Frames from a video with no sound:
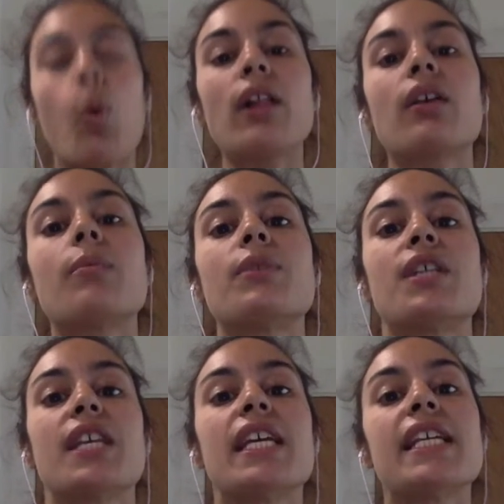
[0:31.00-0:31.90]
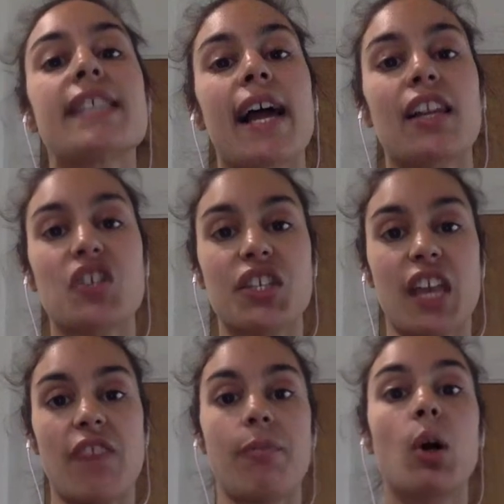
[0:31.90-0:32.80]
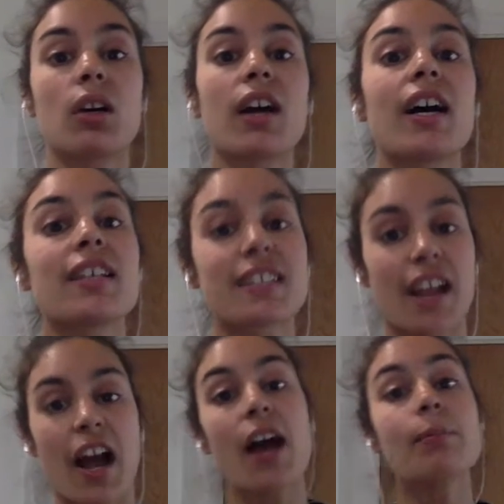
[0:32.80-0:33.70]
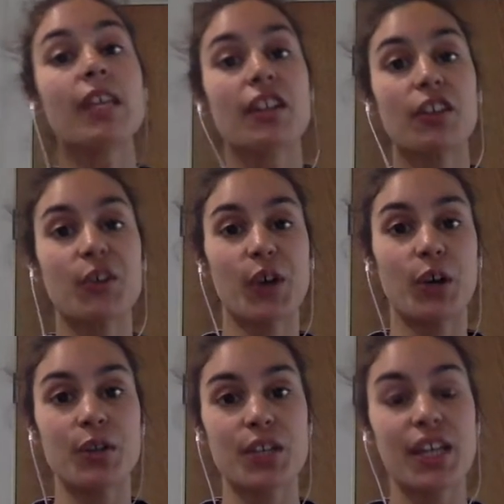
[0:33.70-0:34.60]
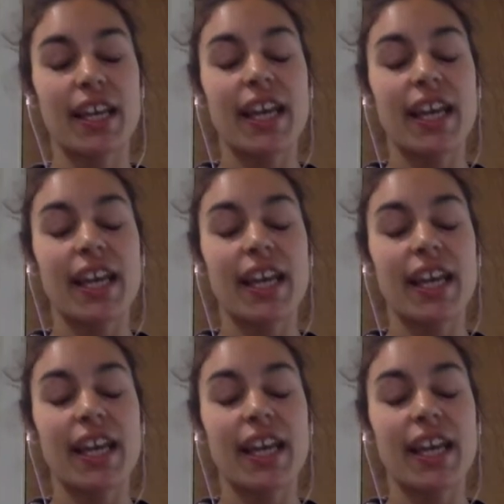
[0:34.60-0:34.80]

Welcome to the Eat Allergy Safe podcast, and I'm Nina, your host.